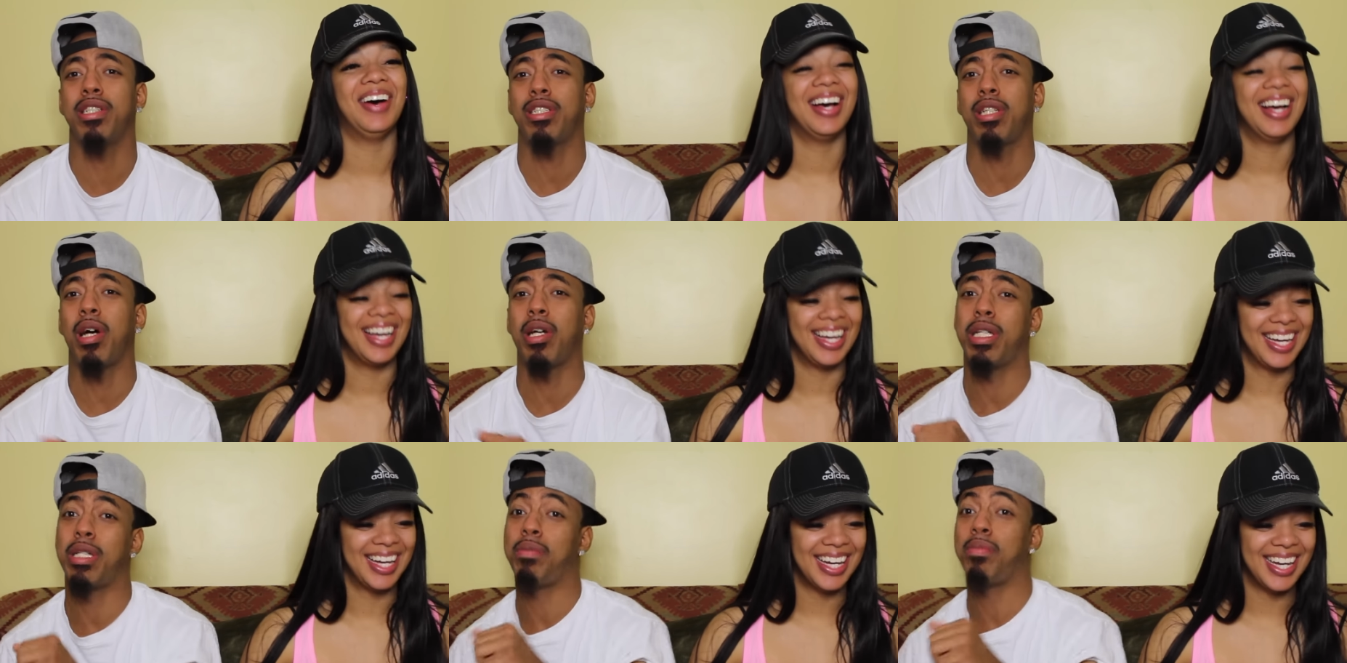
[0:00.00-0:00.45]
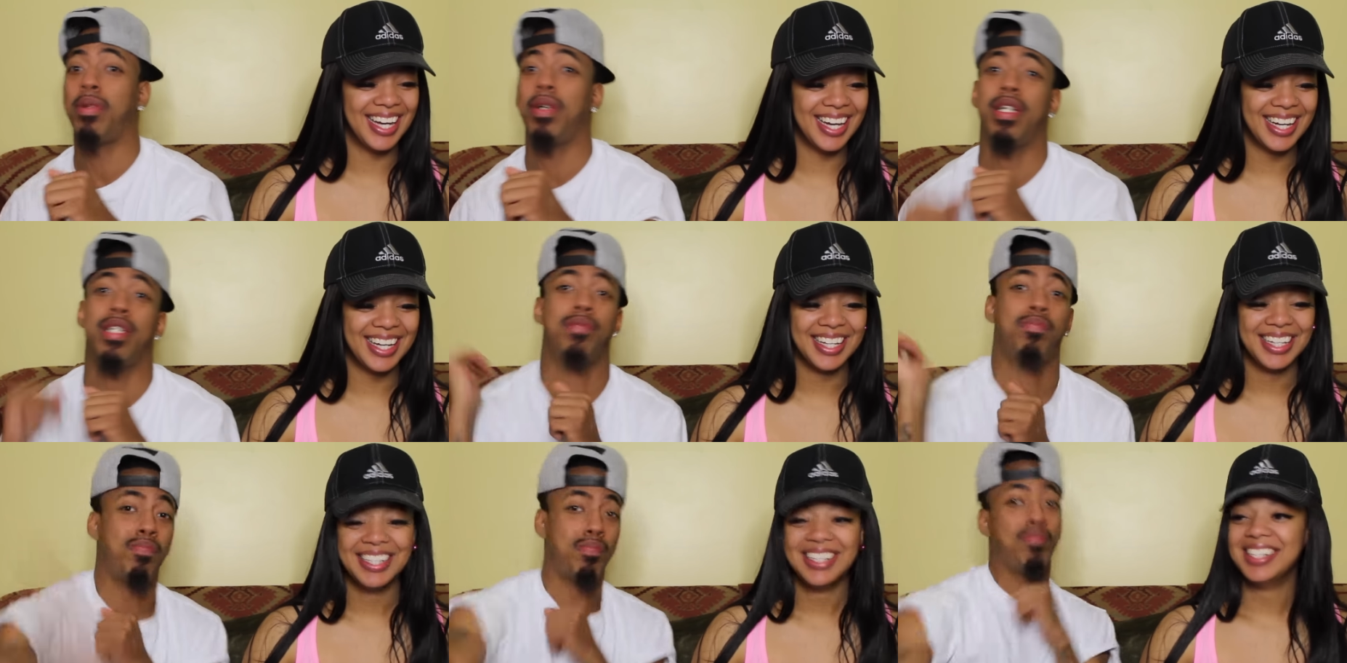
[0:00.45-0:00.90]
Speaker 1: Soulja Boy's
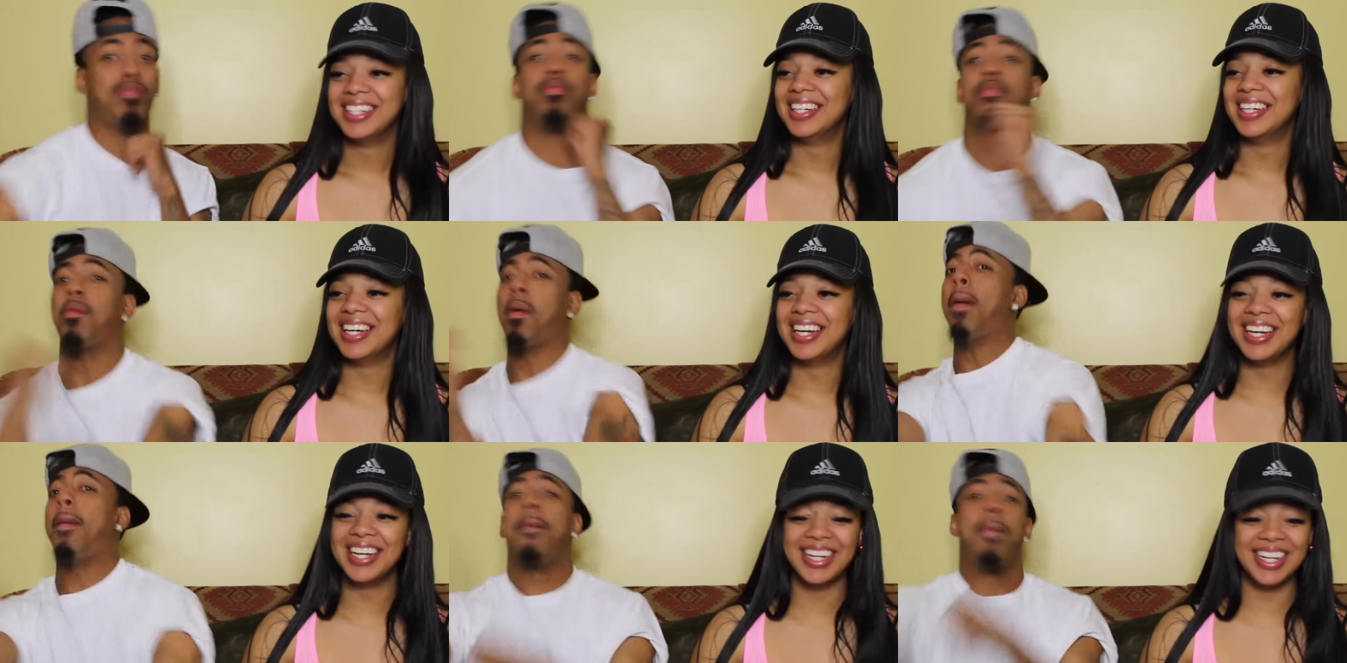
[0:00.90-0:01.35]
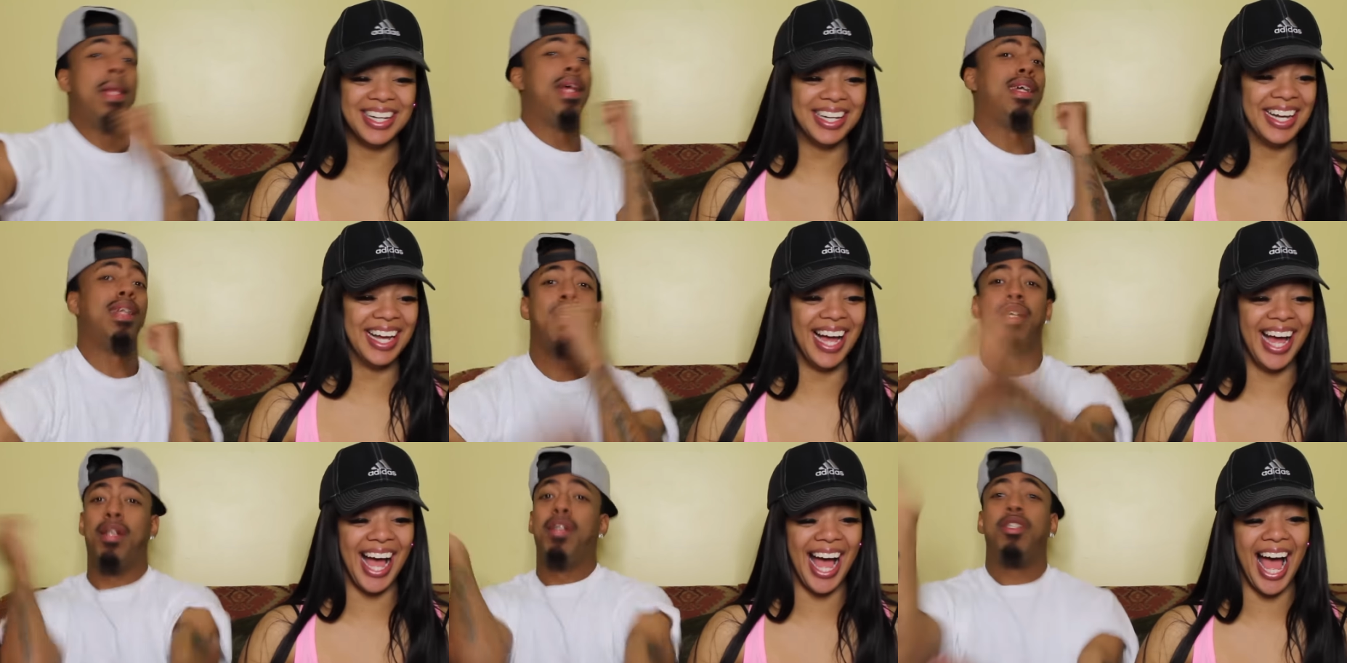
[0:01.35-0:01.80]

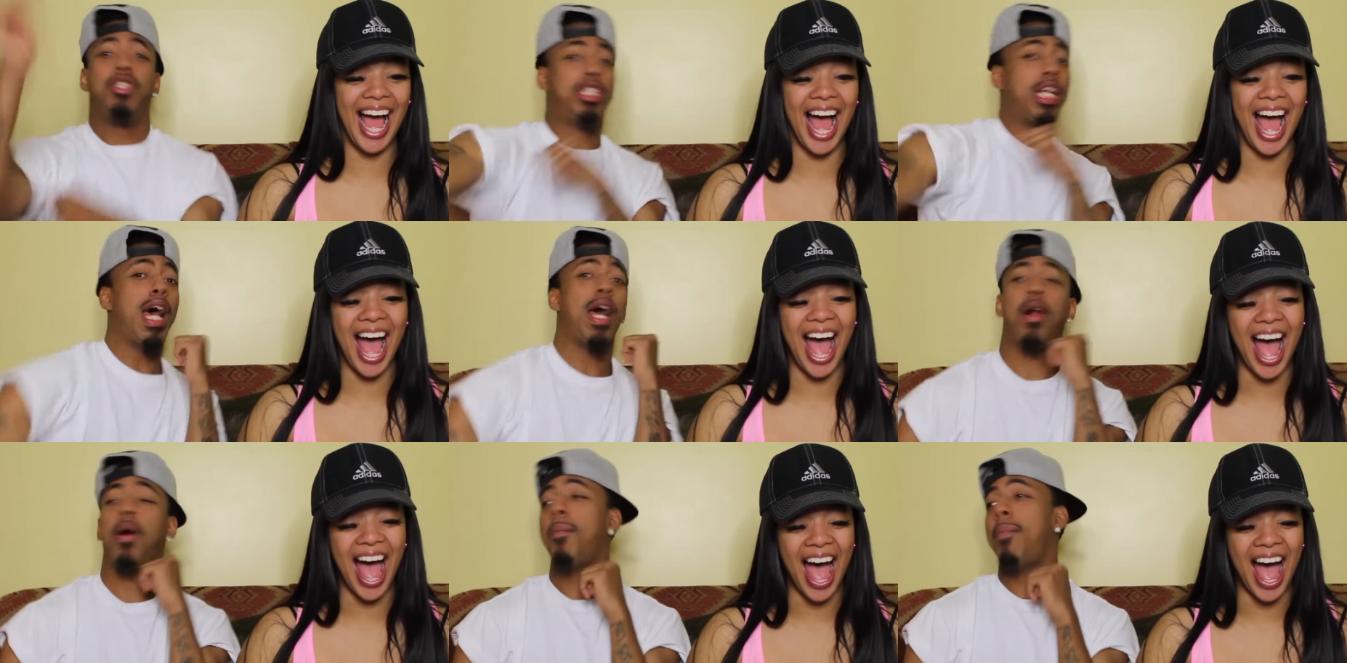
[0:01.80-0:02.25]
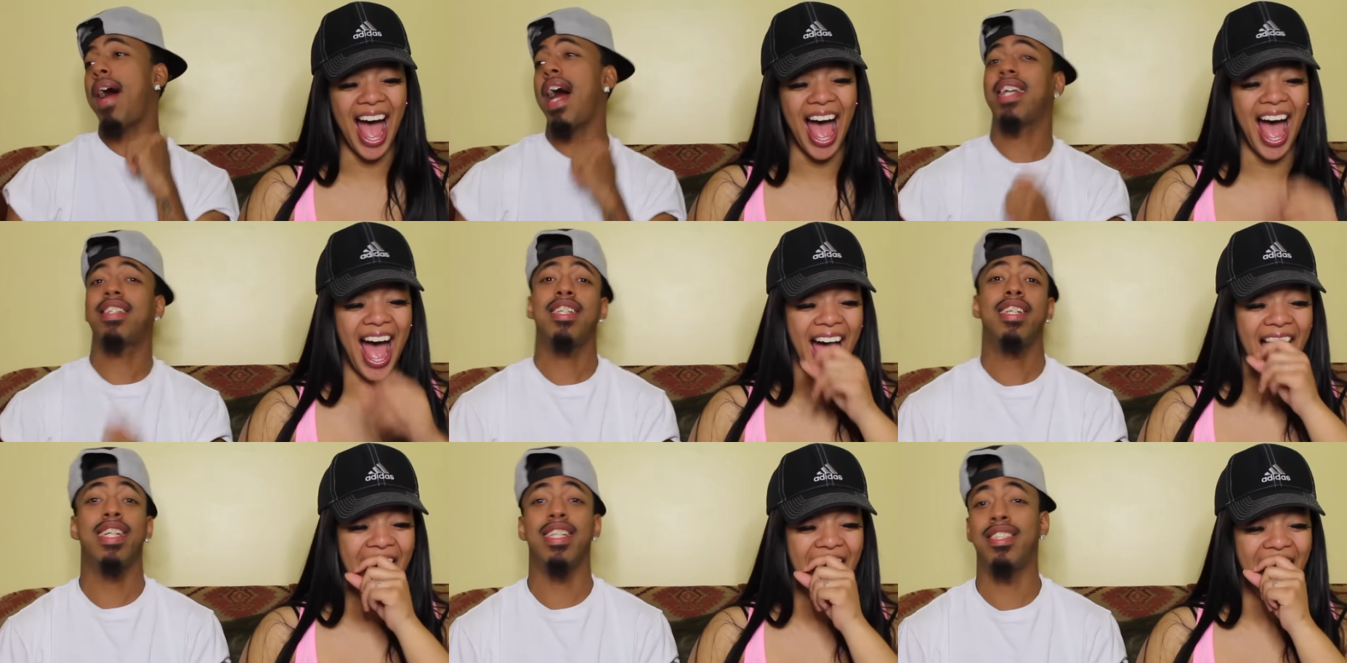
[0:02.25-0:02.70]
shadow
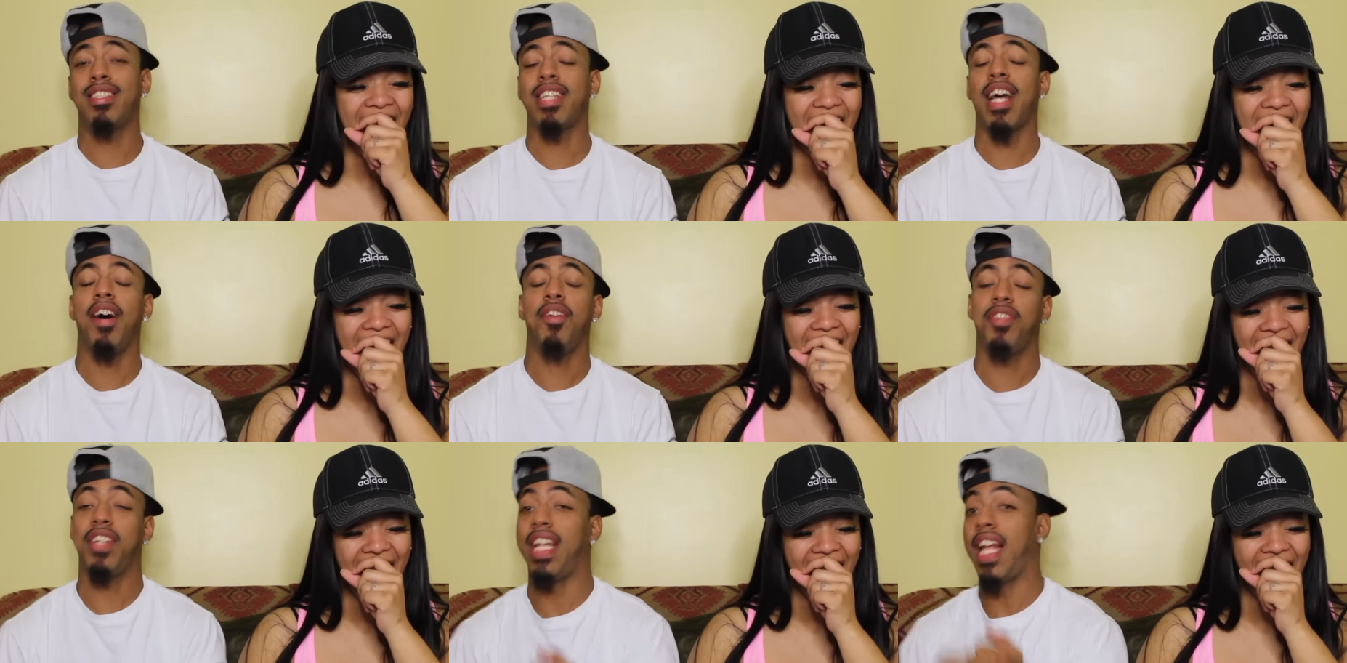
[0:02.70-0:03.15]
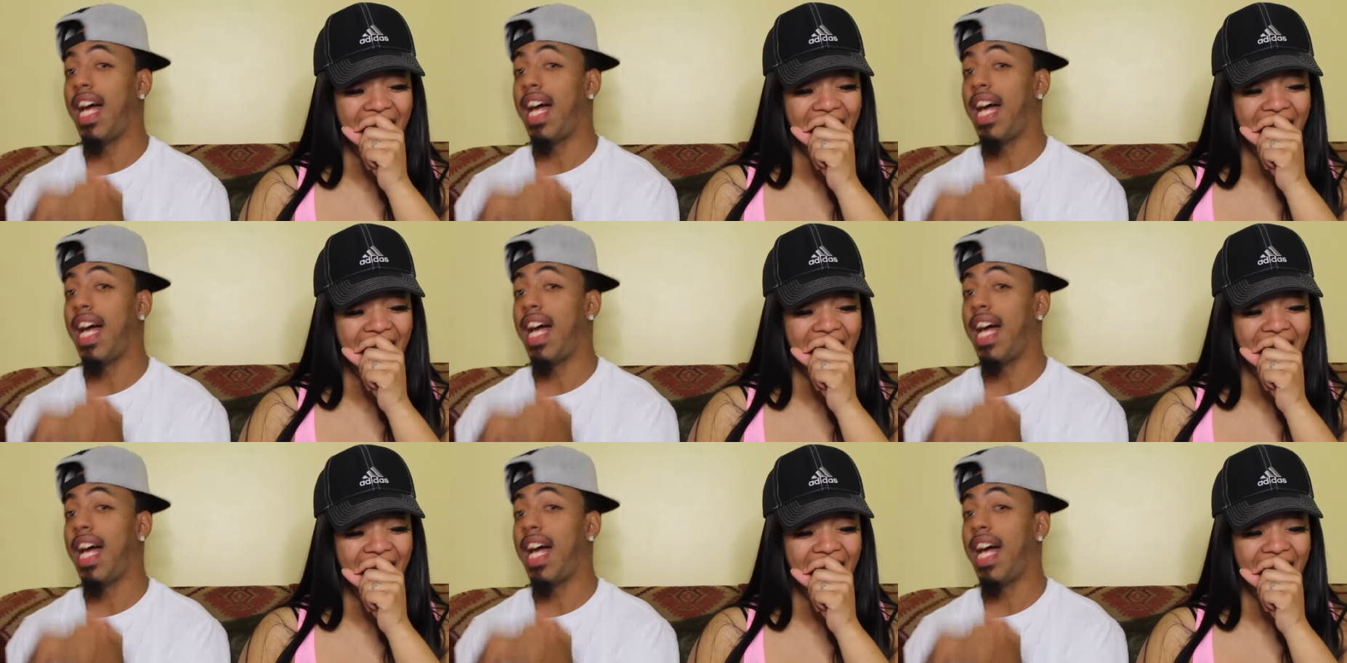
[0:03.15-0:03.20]
boxing himself